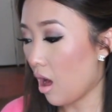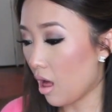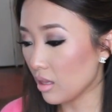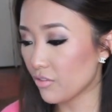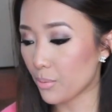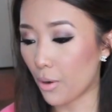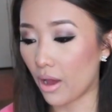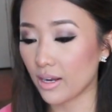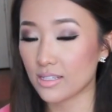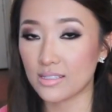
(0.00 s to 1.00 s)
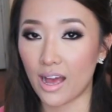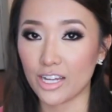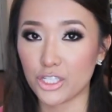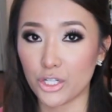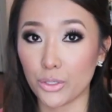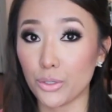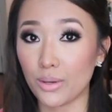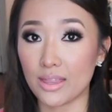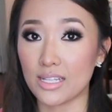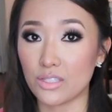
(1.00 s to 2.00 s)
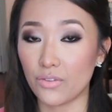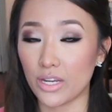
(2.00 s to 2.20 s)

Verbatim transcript: all of the products that I show you in this